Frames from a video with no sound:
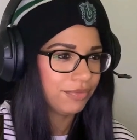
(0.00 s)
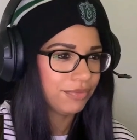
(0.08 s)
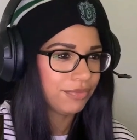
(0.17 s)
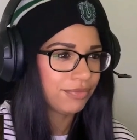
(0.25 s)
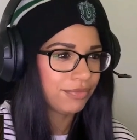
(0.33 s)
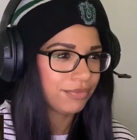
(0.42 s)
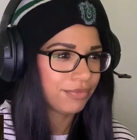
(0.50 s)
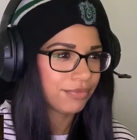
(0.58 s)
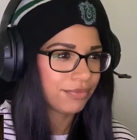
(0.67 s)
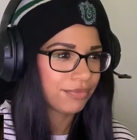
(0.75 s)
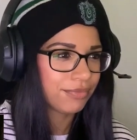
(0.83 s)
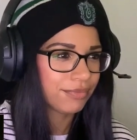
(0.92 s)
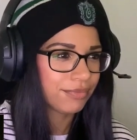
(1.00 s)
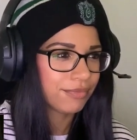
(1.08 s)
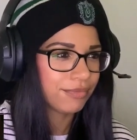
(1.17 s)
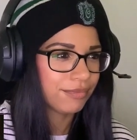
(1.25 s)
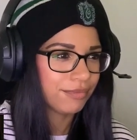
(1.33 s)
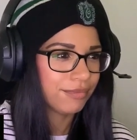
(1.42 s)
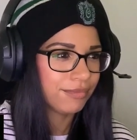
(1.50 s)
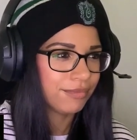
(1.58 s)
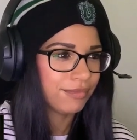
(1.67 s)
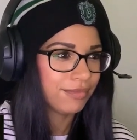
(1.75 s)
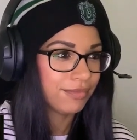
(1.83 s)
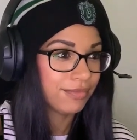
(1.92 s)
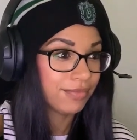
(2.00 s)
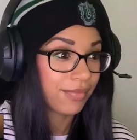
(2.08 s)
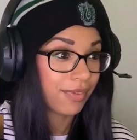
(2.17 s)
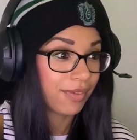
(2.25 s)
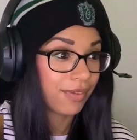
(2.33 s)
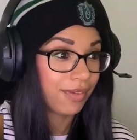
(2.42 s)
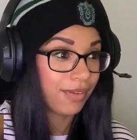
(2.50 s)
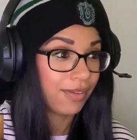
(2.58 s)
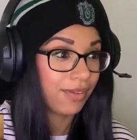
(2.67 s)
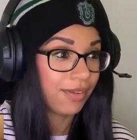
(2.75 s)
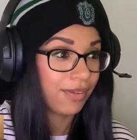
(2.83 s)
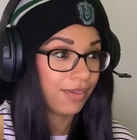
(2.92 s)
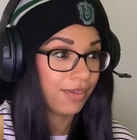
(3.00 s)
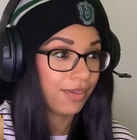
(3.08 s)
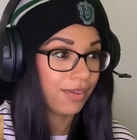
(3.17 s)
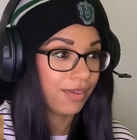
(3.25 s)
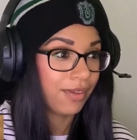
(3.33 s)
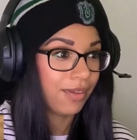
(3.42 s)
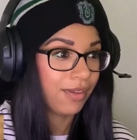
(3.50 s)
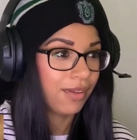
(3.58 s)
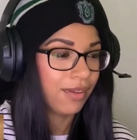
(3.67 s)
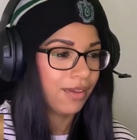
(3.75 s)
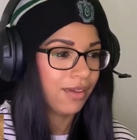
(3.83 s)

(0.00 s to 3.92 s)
(no one is talking)